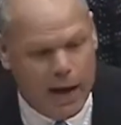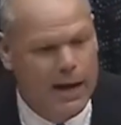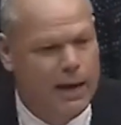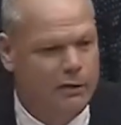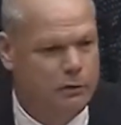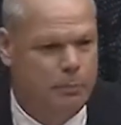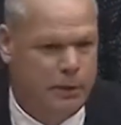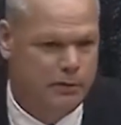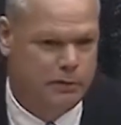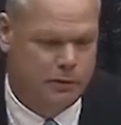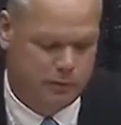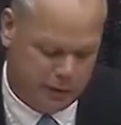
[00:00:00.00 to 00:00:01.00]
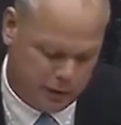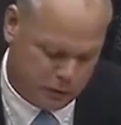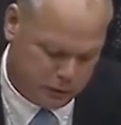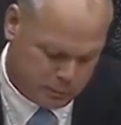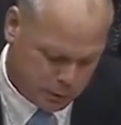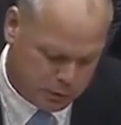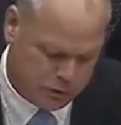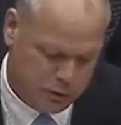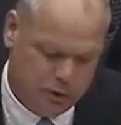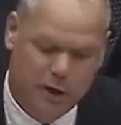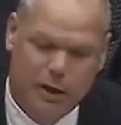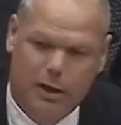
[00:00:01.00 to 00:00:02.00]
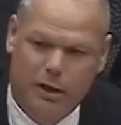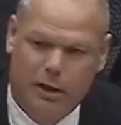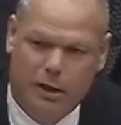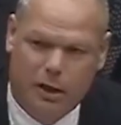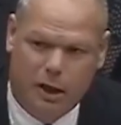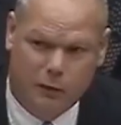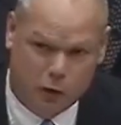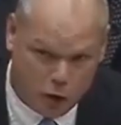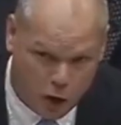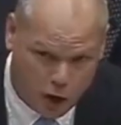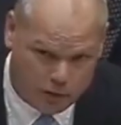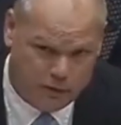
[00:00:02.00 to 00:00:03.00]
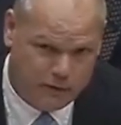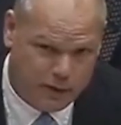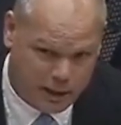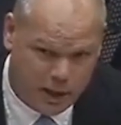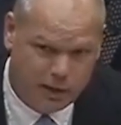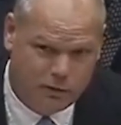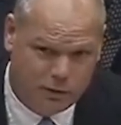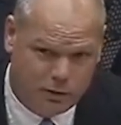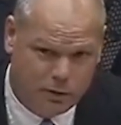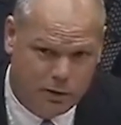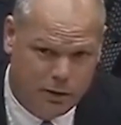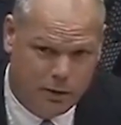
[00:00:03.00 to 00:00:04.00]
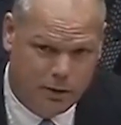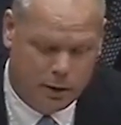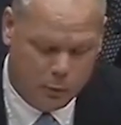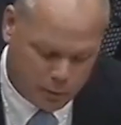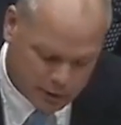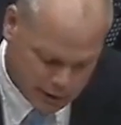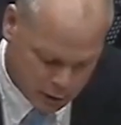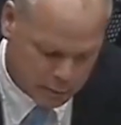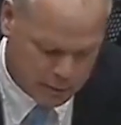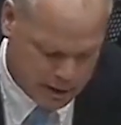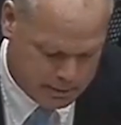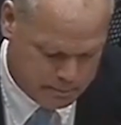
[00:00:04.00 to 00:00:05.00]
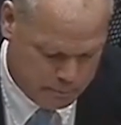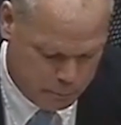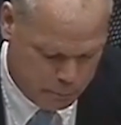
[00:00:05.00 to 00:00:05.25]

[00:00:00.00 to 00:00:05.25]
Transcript: my asbestos exposure and the cause of the cancer that will kill me.